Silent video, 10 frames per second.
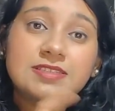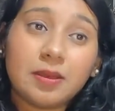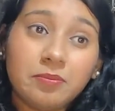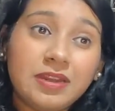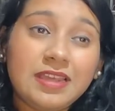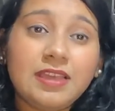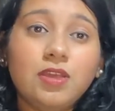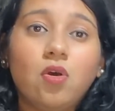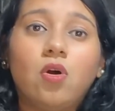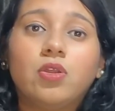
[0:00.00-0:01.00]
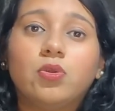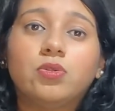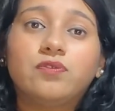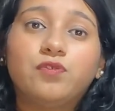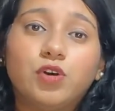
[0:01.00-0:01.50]
summary or,
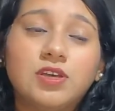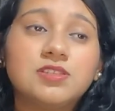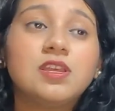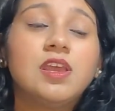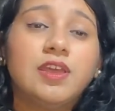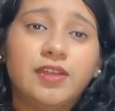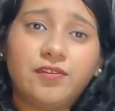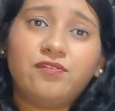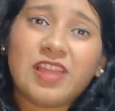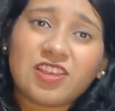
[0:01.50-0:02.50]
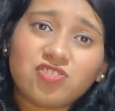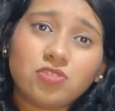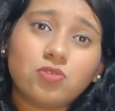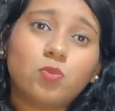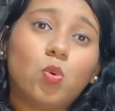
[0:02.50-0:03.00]
the first
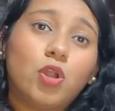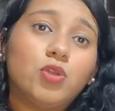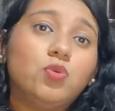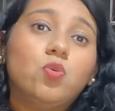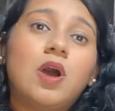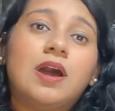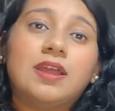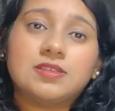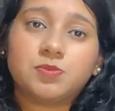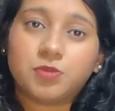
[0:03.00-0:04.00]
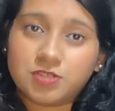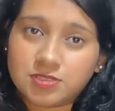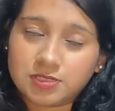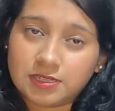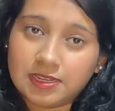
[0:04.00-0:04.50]
reflection of what you are as a
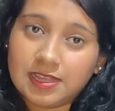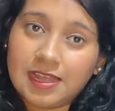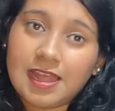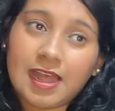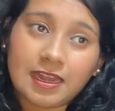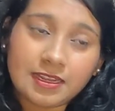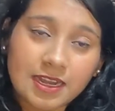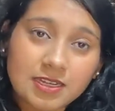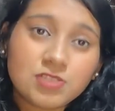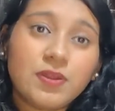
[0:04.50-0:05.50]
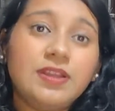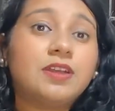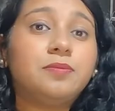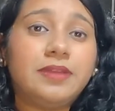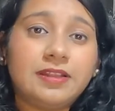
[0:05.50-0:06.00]
person. And that is why I
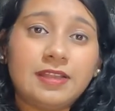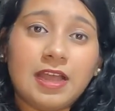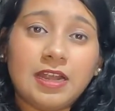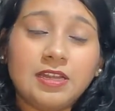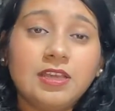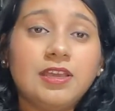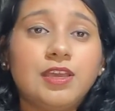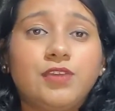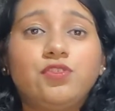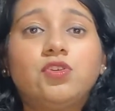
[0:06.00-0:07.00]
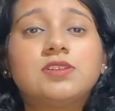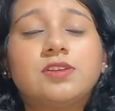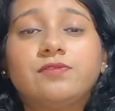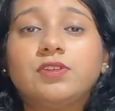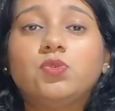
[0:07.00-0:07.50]
recommend that if you are
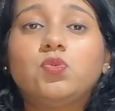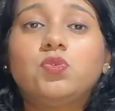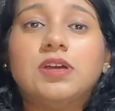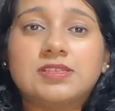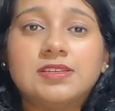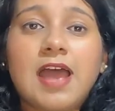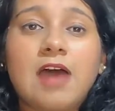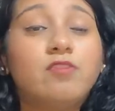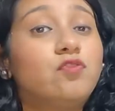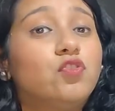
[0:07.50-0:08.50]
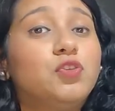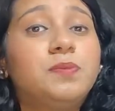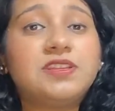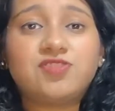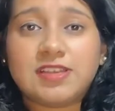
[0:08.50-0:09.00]
someone who doesn't have a full
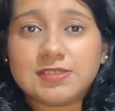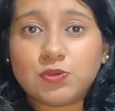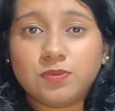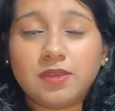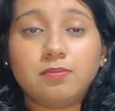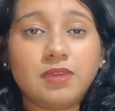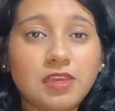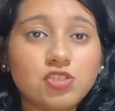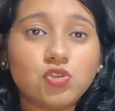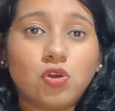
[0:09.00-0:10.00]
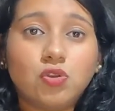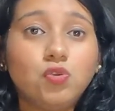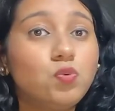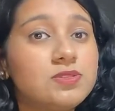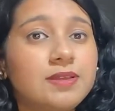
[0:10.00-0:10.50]
page resume, make sure you
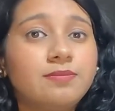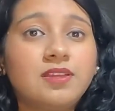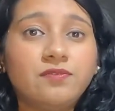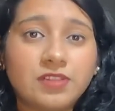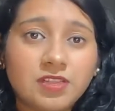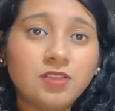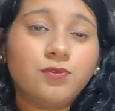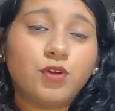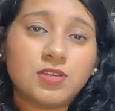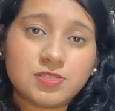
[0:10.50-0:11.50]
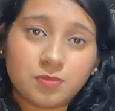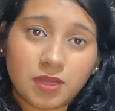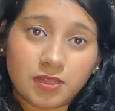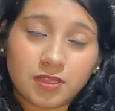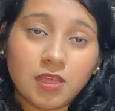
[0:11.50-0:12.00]
do something within the first
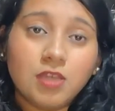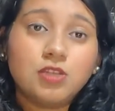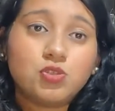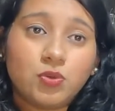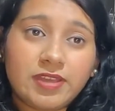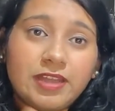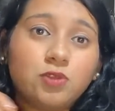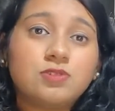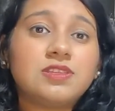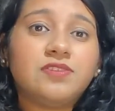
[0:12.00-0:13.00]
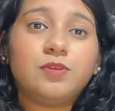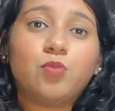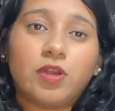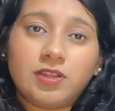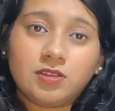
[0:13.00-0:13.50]
month to get those CV
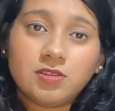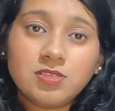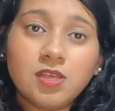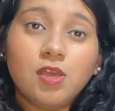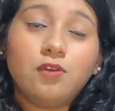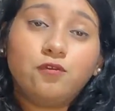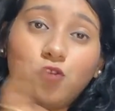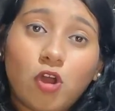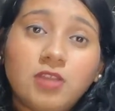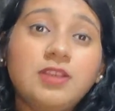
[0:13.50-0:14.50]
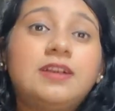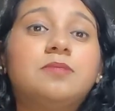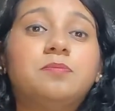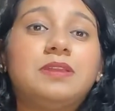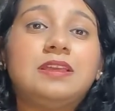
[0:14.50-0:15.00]
pointers for the
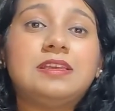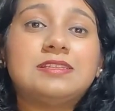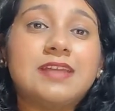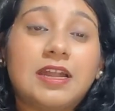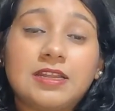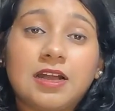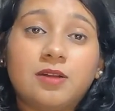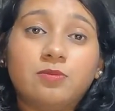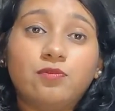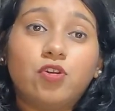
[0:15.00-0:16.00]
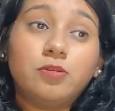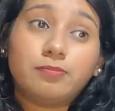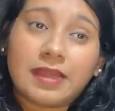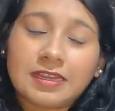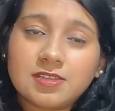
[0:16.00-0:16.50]
companies that come for
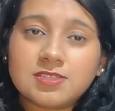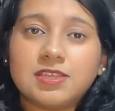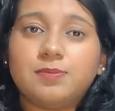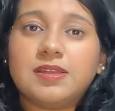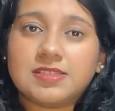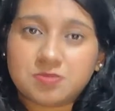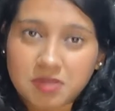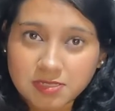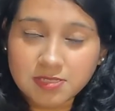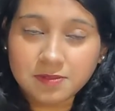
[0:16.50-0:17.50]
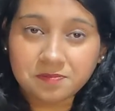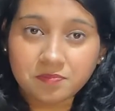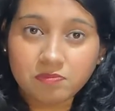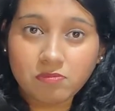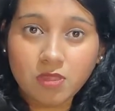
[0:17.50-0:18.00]
minus day placements.
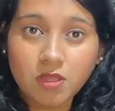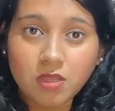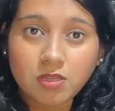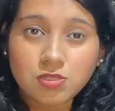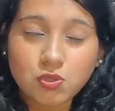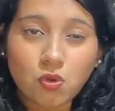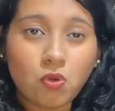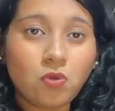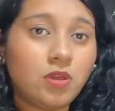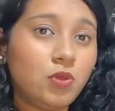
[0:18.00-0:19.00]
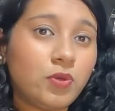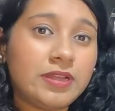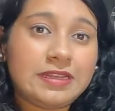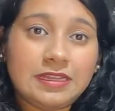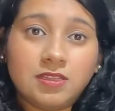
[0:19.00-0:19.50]
So you
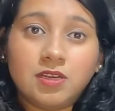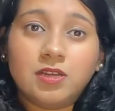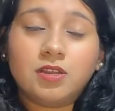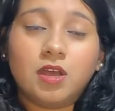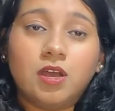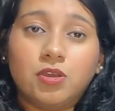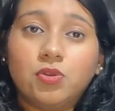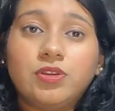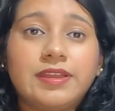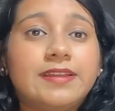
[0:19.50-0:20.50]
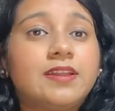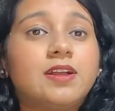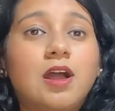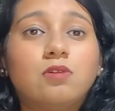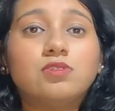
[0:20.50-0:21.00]
can either create an
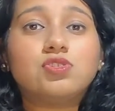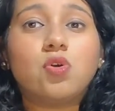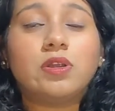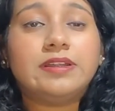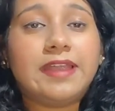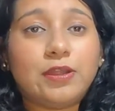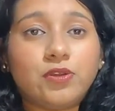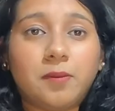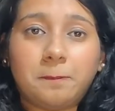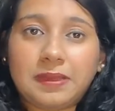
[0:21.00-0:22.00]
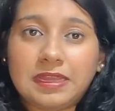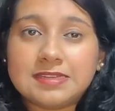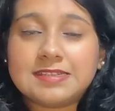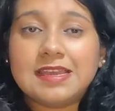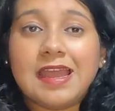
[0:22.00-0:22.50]
account on Dare to
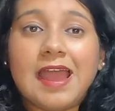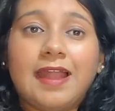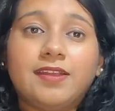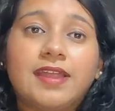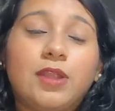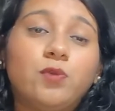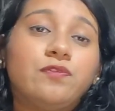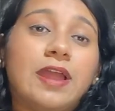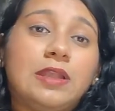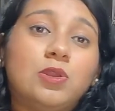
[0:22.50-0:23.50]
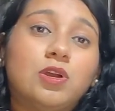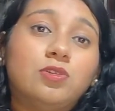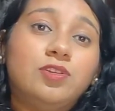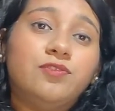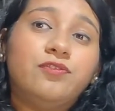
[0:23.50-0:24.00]
Compete and try to find
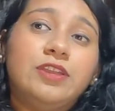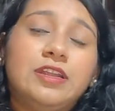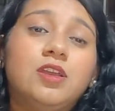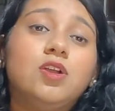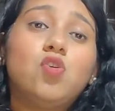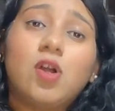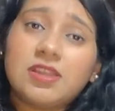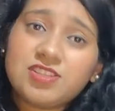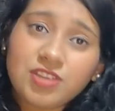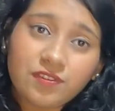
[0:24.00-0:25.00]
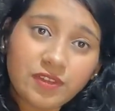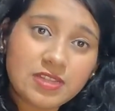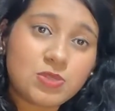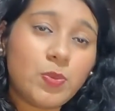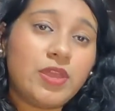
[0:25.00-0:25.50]
out different college
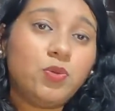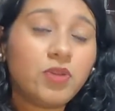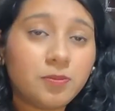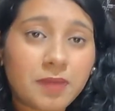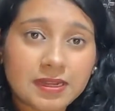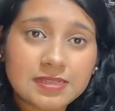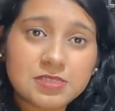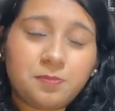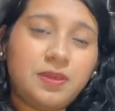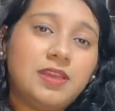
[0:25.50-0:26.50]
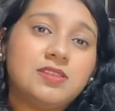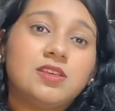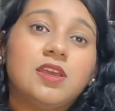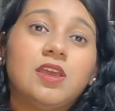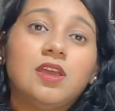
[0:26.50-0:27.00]
events where you can
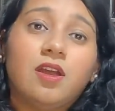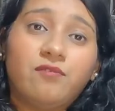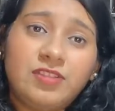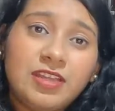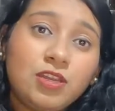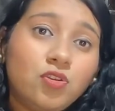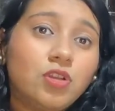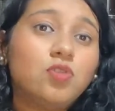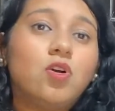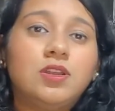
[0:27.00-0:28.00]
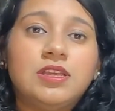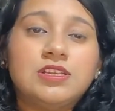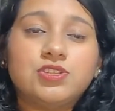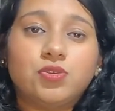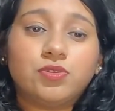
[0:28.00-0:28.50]
participate. within your
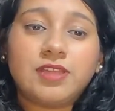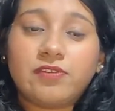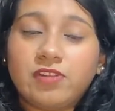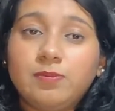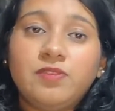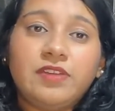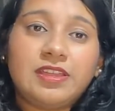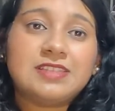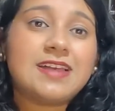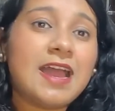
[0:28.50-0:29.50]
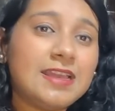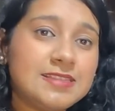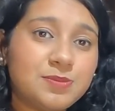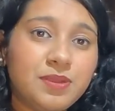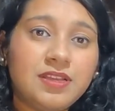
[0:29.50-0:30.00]
college, you know, there will be various
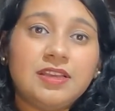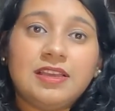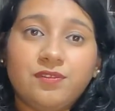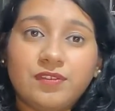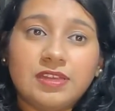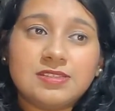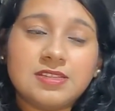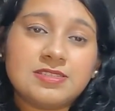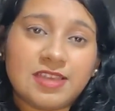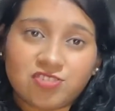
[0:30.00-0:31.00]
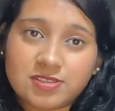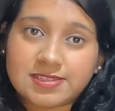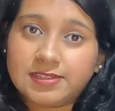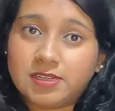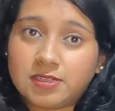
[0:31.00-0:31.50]
ice-breaking events and
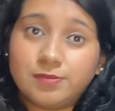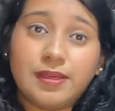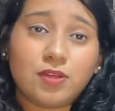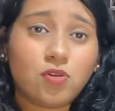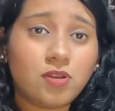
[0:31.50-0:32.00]
sessions conducted by